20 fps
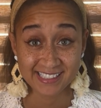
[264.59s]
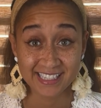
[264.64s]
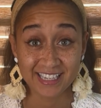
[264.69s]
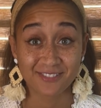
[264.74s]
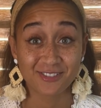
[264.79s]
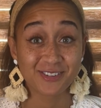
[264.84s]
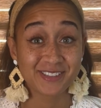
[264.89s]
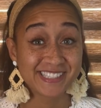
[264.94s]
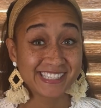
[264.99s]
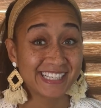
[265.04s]

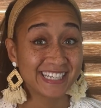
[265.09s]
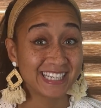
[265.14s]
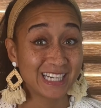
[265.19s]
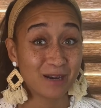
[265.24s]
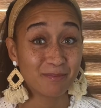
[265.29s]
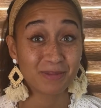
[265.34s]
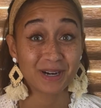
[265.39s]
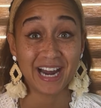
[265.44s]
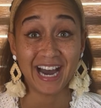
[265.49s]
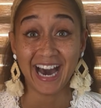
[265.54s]
if you see a
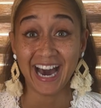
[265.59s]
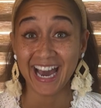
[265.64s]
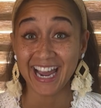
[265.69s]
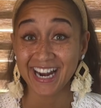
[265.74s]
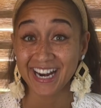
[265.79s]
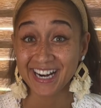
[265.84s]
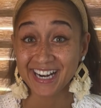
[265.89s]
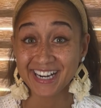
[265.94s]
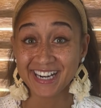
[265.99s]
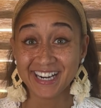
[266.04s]
number
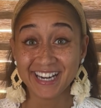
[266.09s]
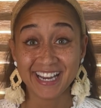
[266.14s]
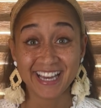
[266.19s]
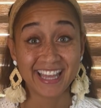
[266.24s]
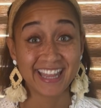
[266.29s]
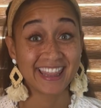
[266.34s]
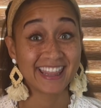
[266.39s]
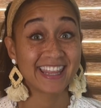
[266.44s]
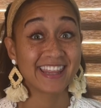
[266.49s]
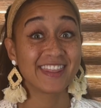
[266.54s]
higher
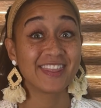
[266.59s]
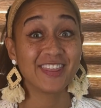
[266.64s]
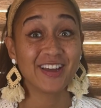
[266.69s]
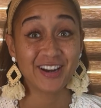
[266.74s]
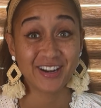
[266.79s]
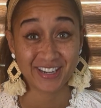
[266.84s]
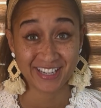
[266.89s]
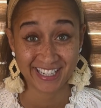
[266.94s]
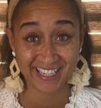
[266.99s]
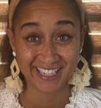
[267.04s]
than
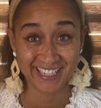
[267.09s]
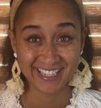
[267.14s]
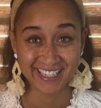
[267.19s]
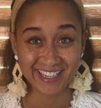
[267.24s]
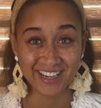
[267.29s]
30